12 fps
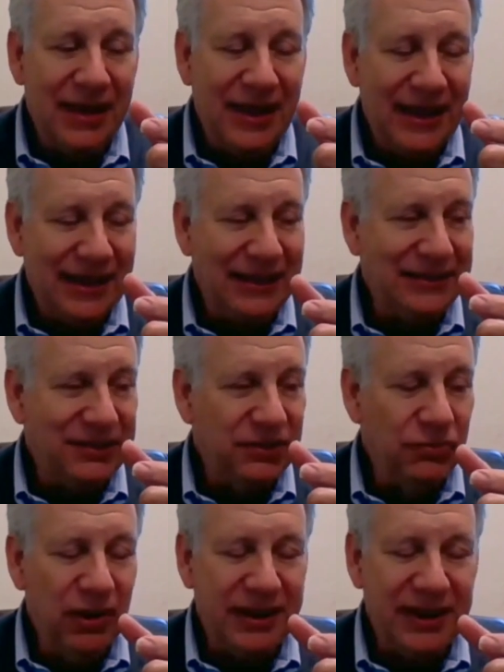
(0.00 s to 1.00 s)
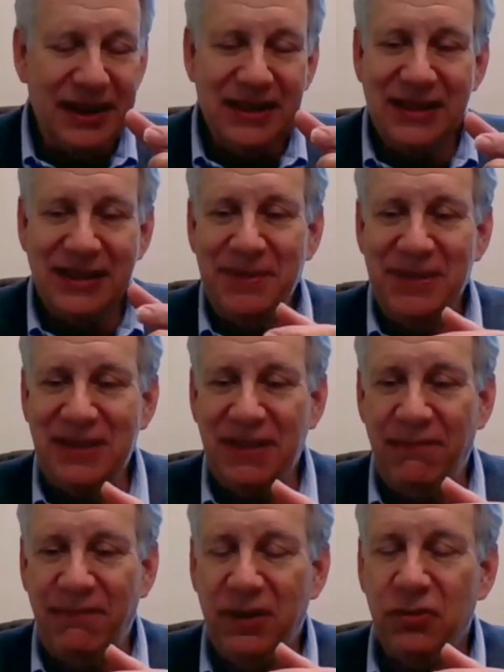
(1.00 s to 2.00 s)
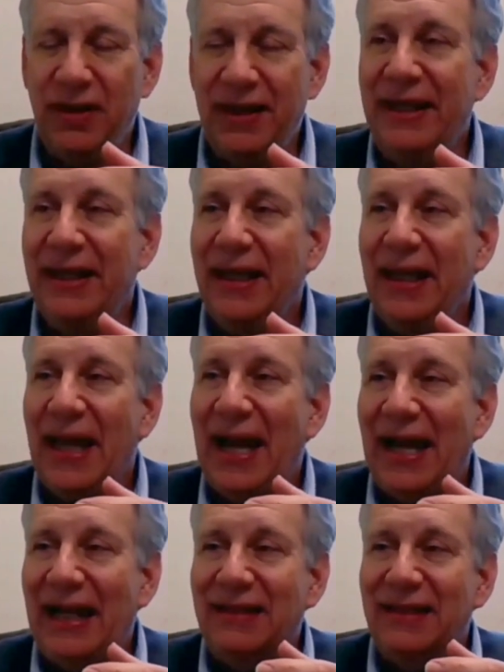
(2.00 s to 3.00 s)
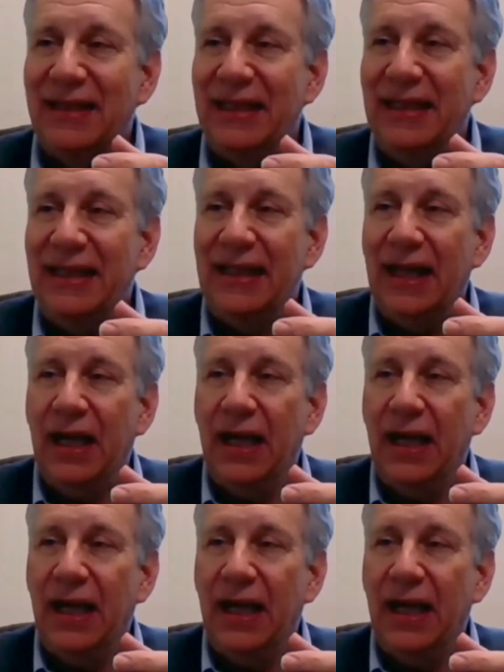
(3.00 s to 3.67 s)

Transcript: is looking specifically at the